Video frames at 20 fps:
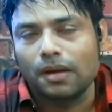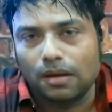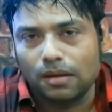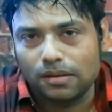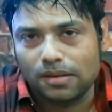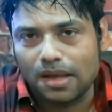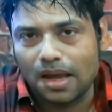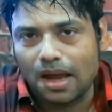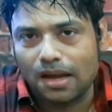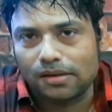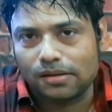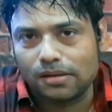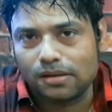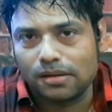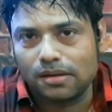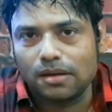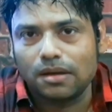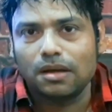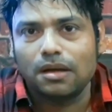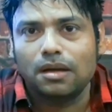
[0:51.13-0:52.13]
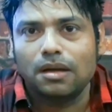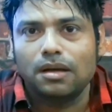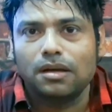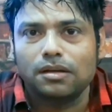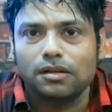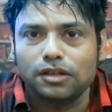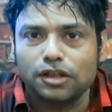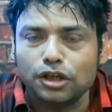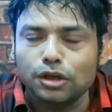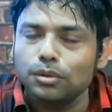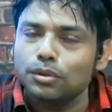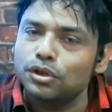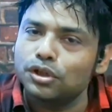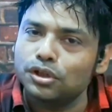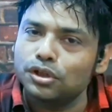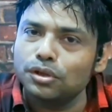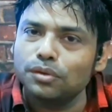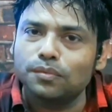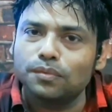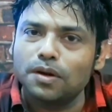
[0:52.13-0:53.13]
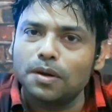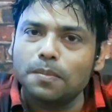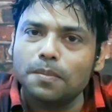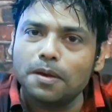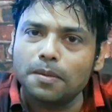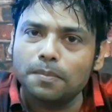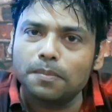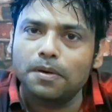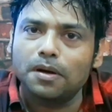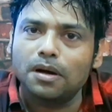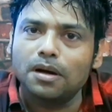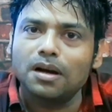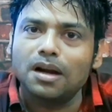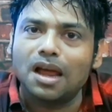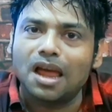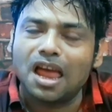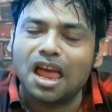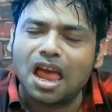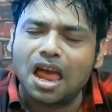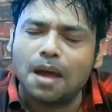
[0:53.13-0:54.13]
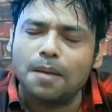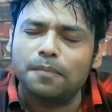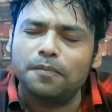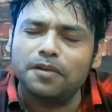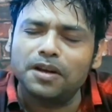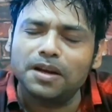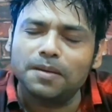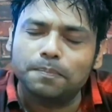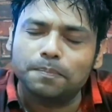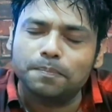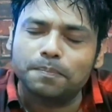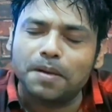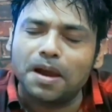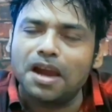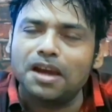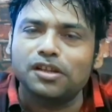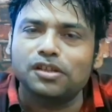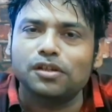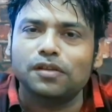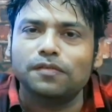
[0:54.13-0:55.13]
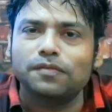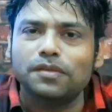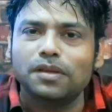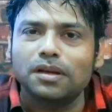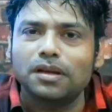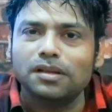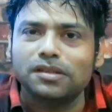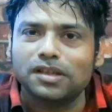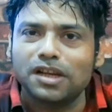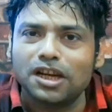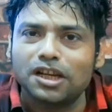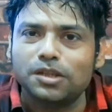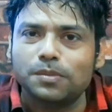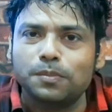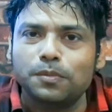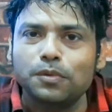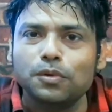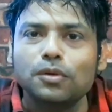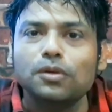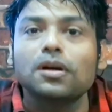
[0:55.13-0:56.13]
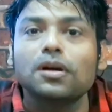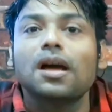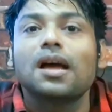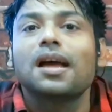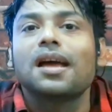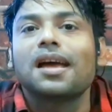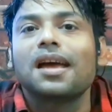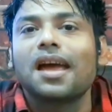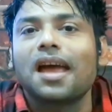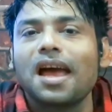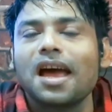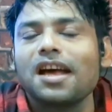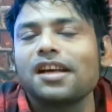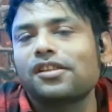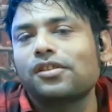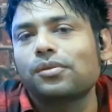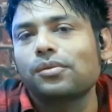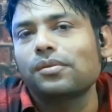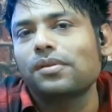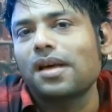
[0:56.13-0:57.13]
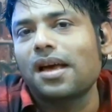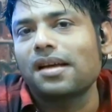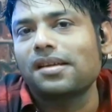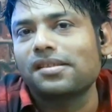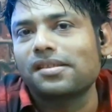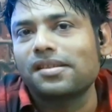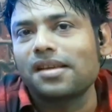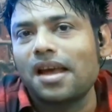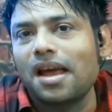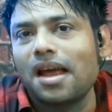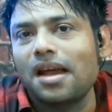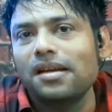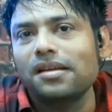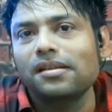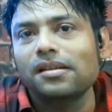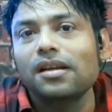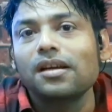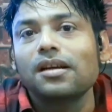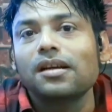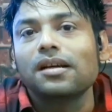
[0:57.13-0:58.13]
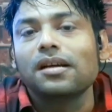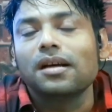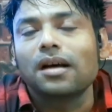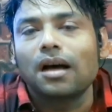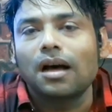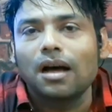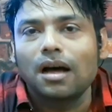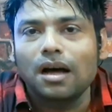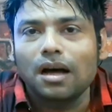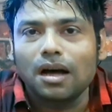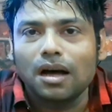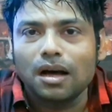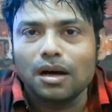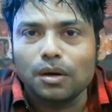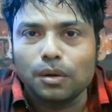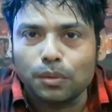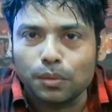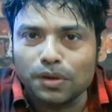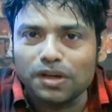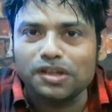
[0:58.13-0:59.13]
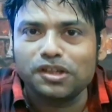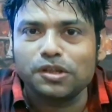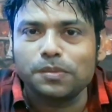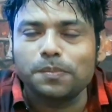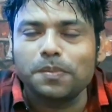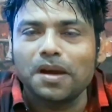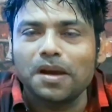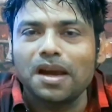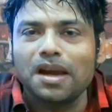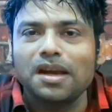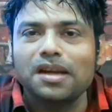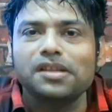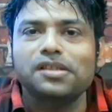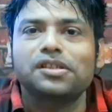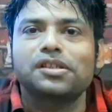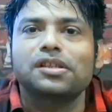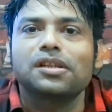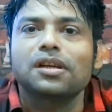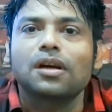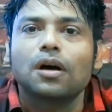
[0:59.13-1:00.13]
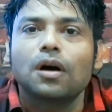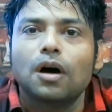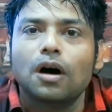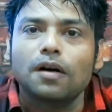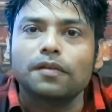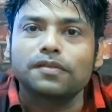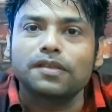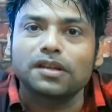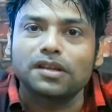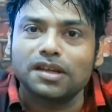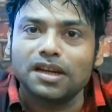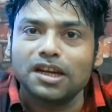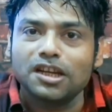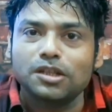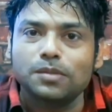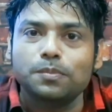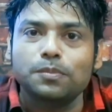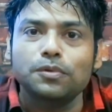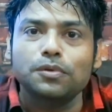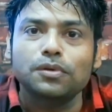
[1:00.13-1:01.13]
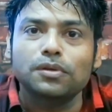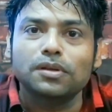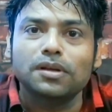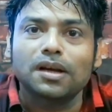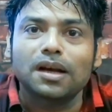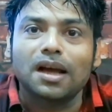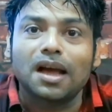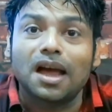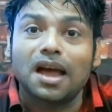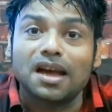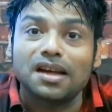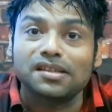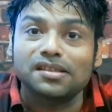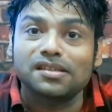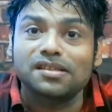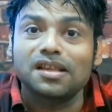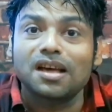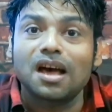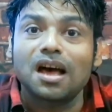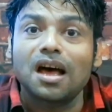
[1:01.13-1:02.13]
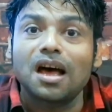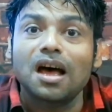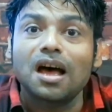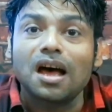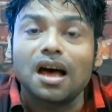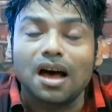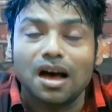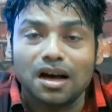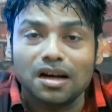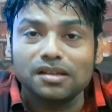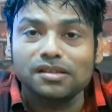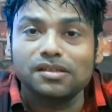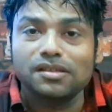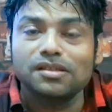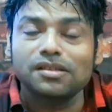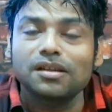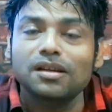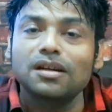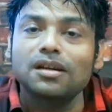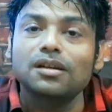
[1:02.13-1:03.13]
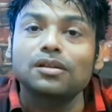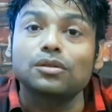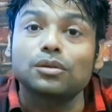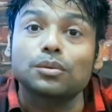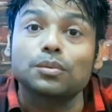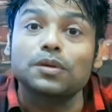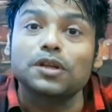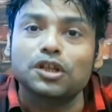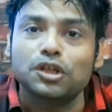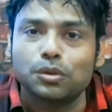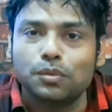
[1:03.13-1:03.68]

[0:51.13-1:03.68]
that you should remember every page of the textbook as to the extent which page of the textbook has the answer to which